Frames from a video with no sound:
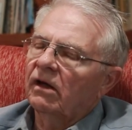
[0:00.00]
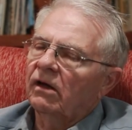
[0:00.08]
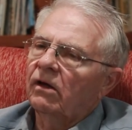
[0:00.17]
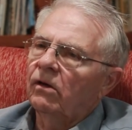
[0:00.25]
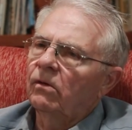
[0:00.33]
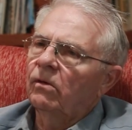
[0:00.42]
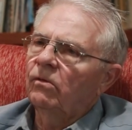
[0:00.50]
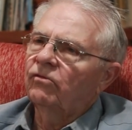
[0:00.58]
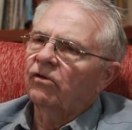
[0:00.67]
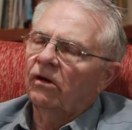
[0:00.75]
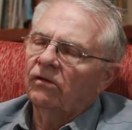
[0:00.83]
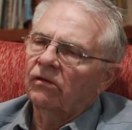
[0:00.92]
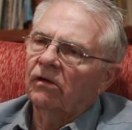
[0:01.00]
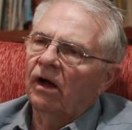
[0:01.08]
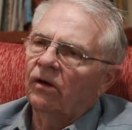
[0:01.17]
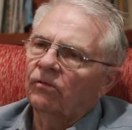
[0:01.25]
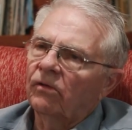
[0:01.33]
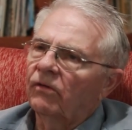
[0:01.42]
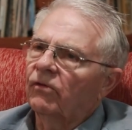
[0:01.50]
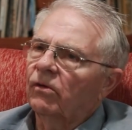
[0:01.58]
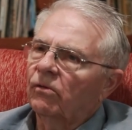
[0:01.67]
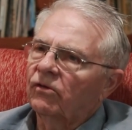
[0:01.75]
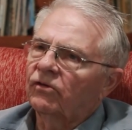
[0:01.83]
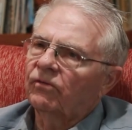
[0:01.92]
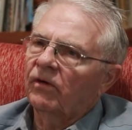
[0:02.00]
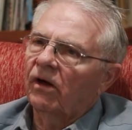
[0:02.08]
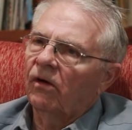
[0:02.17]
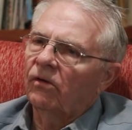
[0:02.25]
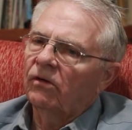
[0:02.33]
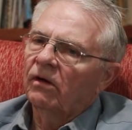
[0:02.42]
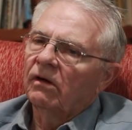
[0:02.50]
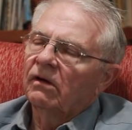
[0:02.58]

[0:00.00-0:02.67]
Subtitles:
a huge underground river was found,